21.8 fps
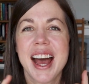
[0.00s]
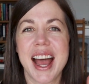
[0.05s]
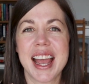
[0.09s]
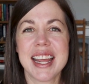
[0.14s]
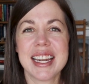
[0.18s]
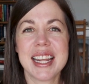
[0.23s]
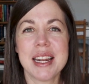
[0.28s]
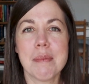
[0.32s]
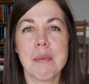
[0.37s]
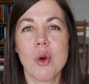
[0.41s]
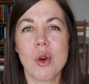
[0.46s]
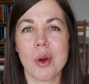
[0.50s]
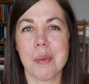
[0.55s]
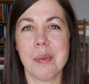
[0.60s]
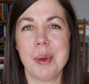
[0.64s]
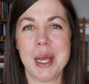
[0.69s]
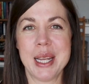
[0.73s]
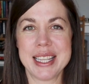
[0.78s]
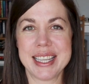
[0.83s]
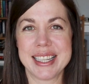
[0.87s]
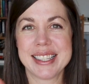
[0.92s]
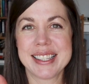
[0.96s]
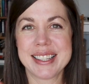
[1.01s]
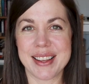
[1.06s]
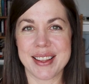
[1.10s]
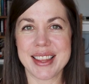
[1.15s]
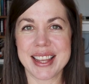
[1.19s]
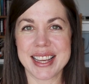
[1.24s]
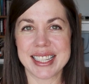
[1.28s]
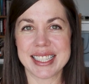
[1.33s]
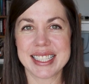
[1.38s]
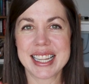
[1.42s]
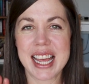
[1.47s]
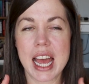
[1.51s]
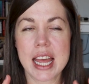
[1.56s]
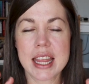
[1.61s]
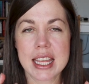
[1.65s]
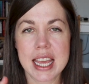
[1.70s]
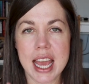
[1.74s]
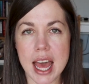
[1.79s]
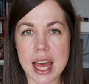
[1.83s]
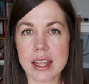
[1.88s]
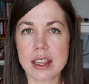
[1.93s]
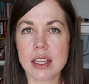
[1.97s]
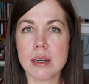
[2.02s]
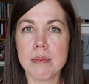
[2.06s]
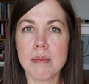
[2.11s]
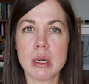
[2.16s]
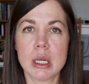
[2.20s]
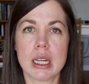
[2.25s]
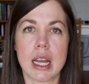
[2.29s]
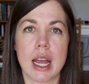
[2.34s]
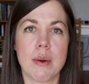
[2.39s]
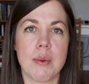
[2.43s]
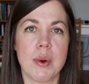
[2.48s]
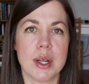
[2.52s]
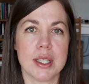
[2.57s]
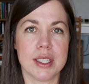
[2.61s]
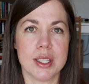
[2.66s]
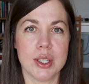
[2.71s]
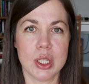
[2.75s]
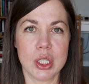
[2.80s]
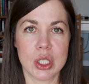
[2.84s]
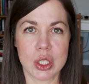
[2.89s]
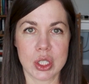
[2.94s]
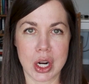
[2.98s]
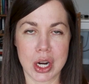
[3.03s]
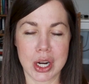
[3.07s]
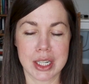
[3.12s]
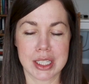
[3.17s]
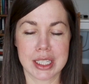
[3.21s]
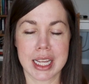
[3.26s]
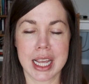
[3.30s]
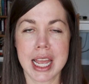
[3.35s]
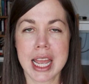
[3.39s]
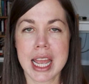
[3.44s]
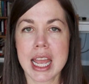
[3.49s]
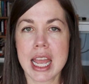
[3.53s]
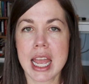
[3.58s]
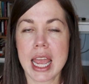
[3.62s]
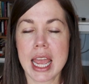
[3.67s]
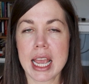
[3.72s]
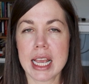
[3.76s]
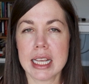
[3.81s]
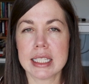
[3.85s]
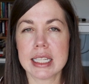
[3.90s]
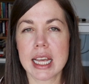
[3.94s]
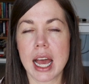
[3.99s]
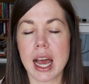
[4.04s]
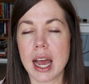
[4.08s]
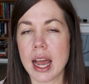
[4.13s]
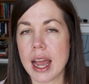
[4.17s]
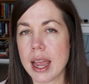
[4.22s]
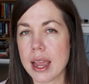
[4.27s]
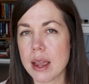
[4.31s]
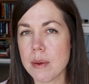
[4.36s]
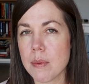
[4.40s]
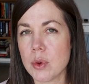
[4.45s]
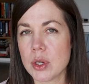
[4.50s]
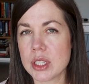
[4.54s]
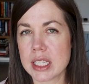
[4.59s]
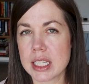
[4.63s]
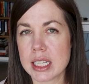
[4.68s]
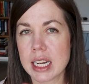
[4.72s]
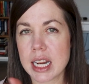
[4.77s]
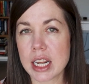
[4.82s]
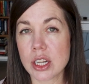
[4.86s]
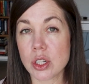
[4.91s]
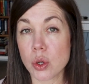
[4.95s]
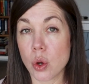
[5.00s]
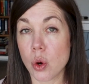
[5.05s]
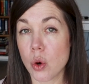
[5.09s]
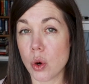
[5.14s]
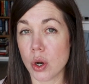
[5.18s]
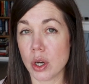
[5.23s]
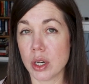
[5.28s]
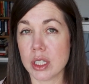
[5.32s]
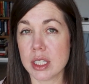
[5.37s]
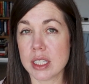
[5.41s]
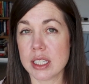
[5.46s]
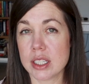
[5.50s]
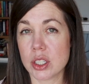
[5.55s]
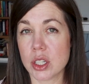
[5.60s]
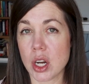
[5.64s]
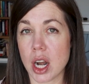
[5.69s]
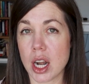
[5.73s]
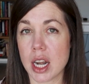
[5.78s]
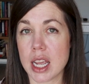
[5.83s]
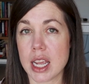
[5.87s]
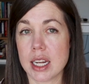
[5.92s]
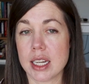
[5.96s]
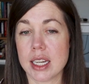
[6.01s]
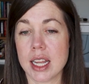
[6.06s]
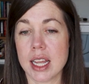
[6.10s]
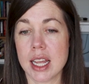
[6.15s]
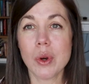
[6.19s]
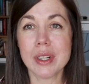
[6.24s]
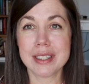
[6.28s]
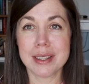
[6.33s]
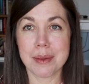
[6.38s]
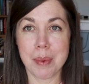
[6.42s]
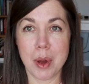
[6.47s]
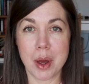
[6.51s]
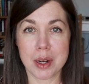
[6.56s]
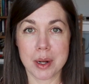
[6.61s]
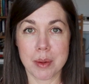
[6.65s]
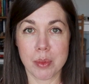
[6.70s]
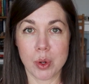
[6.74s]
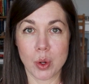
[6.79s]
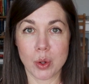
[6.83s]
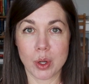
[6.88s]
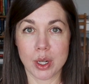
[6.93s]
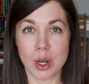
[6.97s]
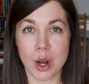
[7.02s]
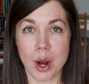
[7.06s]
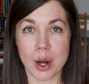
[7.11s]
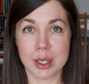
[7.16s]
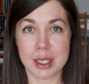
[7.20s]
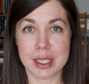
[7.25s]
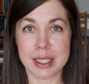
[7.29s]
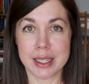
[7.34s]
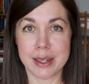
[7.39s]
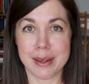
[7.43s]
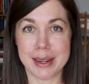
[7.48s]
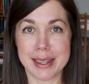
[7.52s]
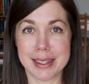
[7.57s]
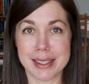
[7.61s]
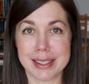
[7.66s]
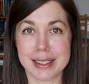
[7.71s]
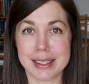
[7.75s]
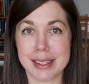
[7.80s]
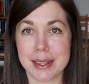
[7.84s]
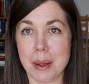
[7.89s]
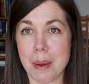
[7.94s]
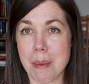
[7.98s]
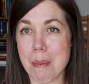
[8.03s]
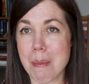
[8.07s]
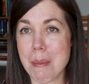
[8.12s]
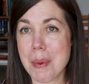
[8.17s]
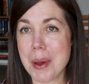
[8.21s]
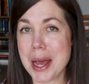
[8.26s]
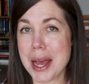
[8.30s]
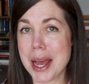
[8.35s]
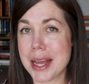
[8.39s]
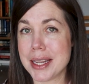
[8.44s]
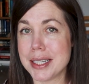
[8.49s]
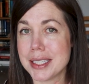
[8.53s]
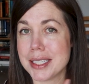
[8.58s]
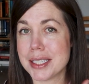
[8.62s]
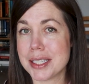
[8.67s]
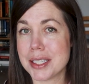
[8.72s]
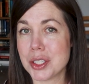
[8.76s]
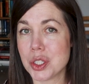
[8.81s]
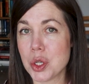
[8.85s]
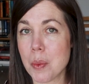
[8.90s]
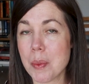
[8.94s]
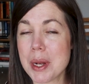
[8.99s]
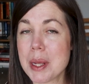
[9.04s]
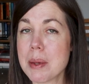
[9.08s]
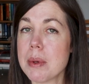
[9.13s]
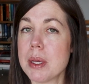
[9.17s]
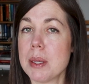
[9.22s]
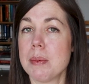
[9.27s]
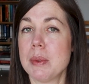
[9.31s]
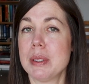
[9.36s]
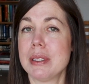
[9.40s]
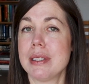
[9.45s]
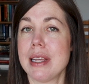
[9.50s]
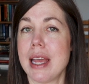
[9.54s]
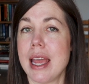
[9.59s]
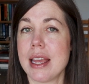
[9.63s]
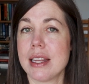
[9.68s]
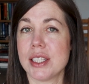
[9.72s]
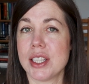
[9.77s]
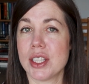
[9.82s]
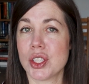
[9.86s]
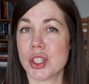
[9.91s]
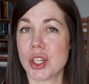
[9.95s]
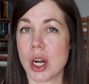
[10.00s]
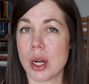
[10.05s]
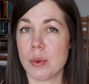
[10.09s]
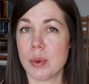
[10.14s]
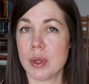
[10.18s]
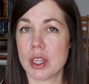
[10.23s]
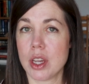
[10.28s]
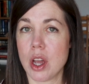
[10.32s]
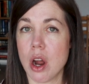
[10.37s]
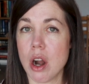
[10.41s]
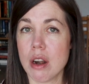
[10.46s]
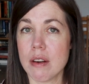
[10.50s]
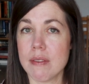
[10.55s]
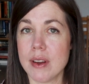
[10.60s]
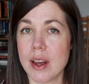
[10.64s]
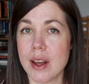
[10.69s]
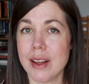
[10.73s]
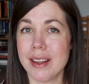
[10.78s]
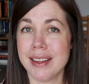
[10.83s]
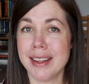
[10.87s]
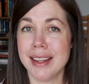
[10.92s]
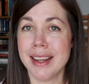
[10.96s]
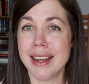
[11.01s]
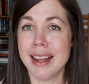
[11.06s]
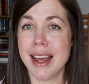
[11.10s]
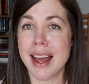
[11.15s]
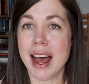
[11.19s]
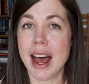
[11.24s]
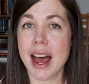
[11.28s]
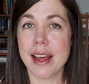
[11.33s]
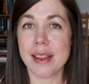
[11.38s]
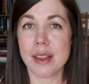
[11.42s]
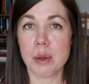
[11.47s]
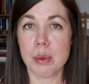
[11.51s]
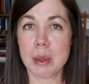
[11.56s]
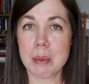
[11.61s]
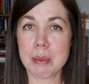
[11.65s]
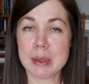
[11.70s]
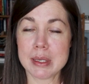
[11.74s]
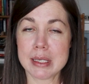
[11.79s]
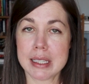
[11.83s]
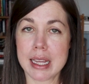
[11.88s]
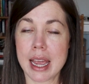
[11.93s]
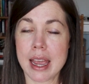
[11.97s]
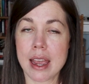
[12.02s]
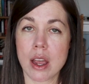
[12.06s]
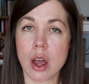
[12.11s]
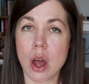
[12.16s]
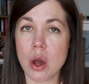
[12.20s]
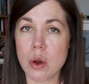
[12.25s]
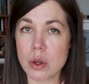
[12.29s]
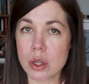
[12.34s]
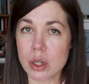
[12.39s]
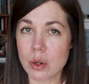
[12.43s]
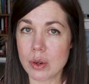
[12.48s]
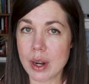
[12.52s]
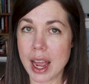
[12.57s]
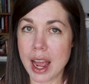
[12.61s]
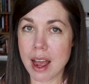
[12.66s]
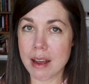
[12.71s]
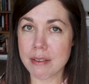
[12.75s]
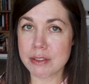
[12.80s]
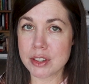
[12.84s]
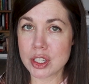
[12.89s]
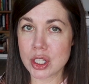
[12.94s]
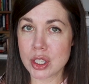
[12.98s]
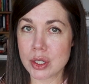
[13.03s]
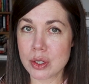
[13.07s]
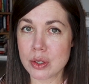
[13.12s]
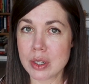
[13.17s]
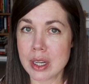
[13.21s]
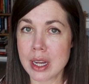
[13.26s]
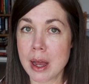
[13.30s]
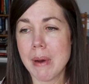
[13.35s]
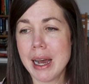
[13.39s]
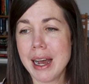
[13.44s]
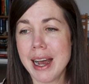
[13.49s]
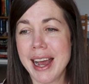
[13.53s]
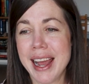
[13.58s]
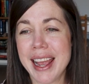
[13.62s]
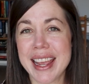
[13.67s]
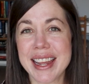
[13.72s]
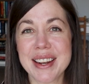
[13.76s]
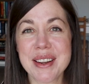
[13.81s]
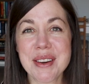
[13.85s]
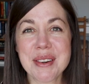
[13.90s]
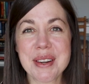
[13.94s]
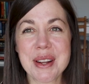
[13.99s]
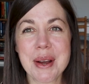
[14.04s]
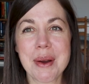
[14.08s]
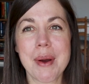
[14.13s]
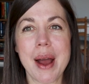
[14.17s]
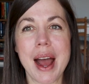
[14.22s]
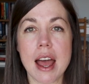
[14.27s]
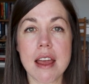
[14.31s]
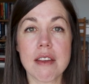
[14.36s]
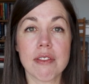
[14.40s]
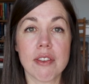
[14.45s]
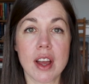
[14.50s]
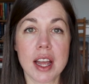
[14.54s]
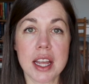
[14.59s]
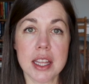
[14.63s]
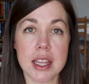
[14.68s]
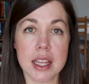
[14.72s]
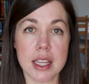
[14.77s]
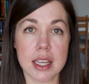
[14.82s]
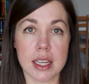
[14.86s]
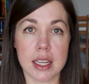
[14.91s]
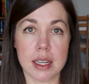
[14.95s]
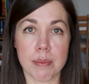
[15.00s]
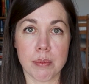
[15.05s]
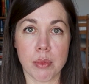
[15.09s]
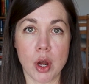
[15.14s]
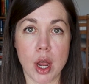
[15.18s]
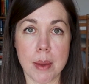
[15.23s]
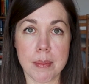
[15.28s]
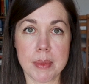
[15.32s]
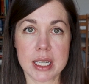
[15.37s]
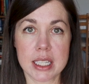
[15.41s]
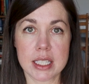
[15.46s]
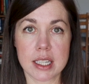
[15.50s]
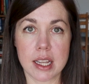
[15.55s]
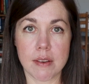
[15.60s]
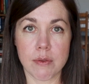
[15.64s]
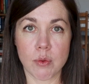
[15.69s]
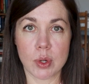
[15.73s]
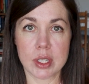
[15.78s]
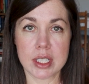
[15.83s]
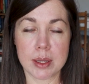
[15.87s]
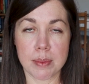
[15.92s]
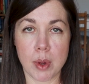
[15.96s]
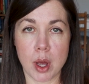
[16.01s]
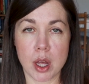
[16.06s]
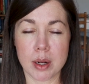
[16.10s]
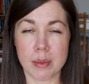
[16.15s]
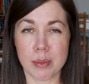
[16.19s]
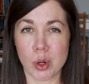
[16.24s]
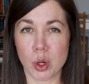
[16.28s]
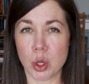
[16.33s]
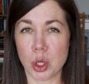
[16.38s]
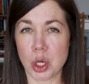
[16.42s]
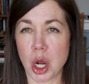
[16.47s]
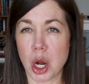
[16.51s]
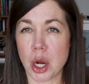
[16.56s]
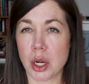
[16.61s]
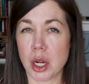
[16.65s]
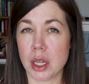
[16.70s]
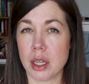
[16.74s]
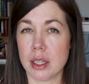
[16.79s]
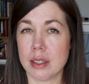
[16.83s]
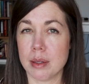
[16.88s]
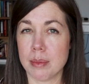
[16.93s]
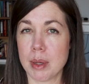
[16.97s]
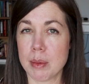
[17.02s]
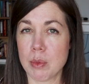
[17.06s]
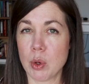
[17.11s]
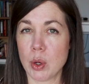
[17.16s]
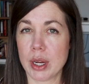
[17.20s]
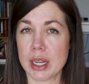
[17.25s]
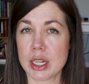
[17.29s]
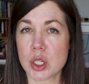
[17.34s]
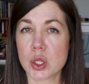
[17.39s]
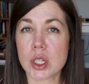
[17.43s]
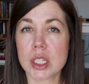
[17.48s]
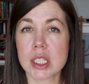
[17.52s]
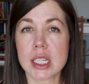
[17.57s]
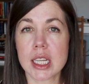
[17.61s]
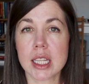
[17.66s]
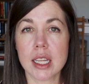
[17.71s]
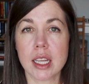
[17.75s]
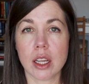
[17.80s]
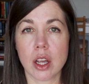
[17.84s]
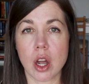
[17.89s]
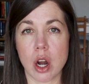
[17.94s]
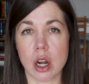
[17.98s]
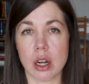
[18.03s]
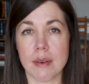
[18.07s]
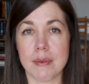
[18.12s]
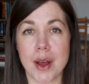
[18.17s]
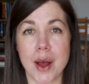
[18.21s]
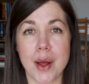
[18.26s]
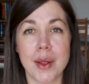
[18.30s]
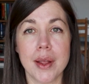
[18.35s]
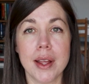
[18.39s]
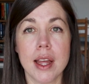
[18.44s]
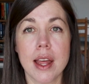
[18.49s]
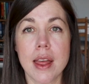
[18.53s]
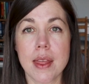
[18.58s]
I need more opinions on this. The other book I want to start is I was leaning towards starting Once Upon a Broken Heart series, but so many people say to start with Caraval. Other people say, oh, you don't have to. I don't know. I find the premise of Once Upon a Broken Heart a little bit more interesting than Caraval.